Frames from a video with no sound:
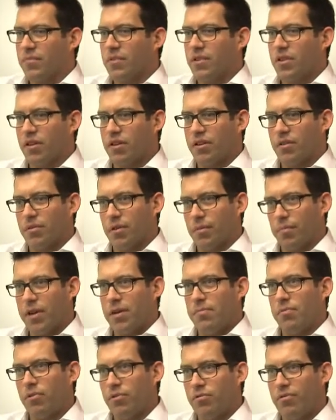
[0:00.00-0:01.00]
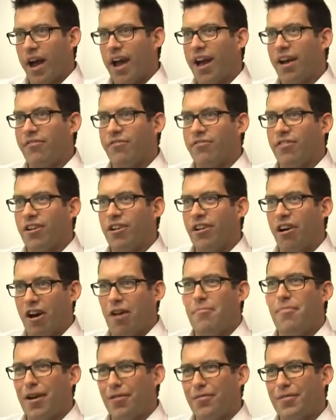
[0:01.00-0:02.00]
the people who have
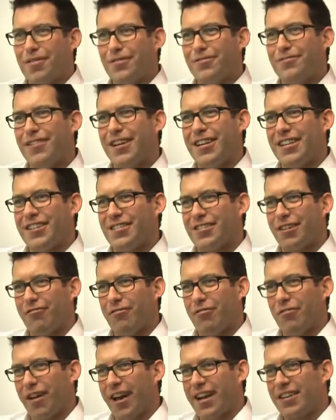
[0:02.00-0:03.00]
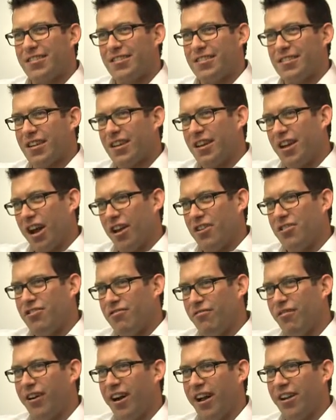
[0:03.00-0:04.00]
high bandwidth already, so it will act as a
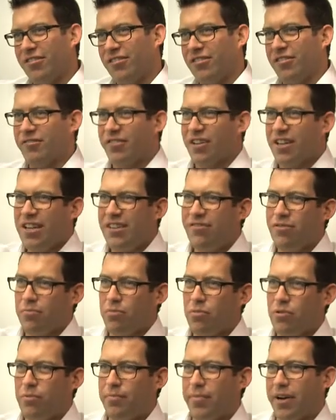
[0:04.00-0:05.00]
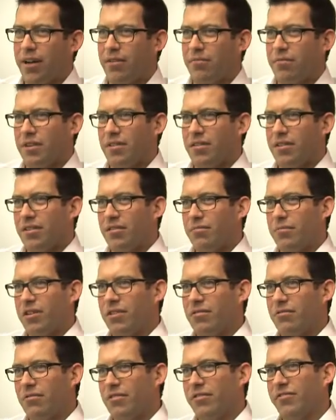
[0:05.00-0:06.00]
new island of even more bandwidth in the
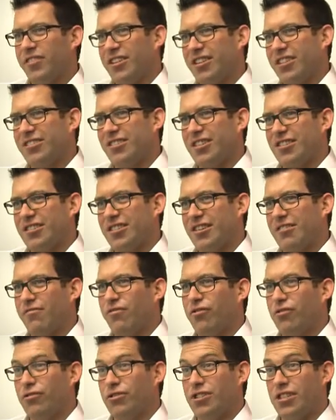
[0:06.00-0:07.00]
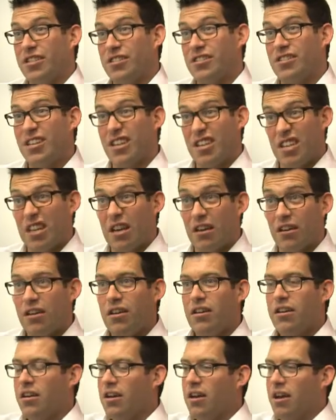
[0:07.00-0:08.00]
middle of an existing 4GC.
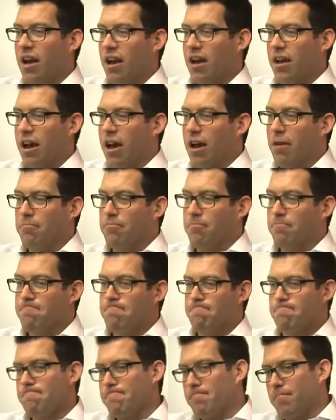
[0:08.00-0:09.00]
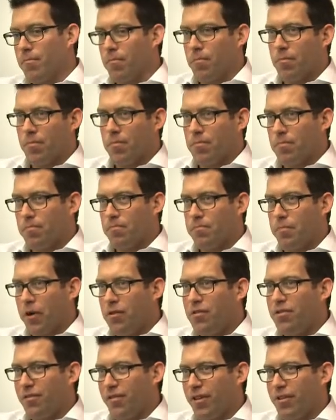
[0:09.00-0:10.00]

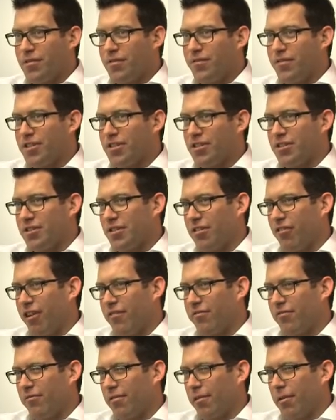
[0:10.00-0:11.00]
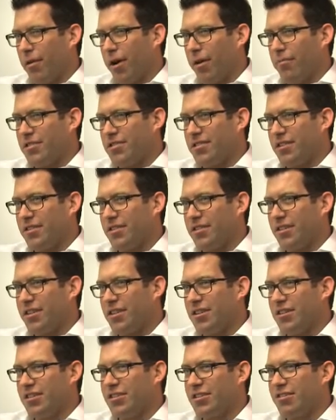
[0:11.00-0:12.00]
Both of those visions drive requirements into
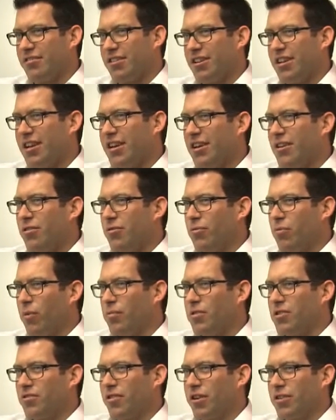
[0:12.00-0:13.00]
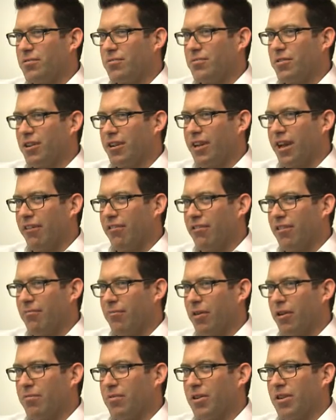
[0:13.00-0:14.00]
the industry. What we're trying to work out at the
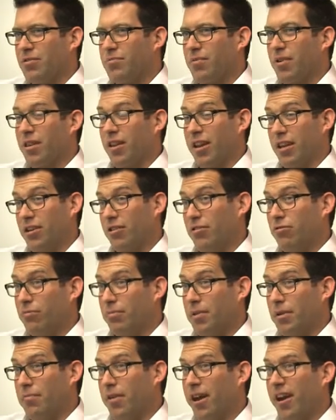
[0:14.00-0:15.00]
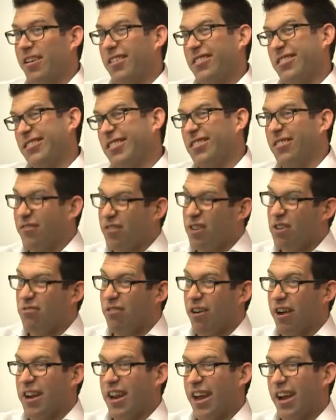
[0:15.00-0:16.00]
moment is whether they can all be met, and the view
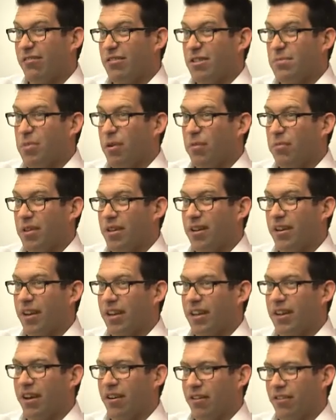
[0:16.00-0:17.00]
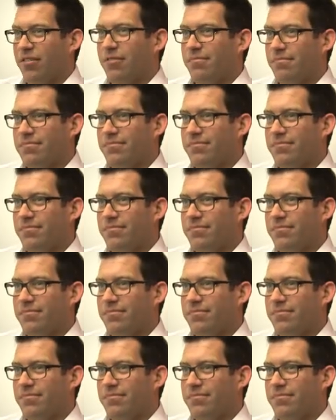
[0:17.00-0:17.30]
right now is probably that they can't.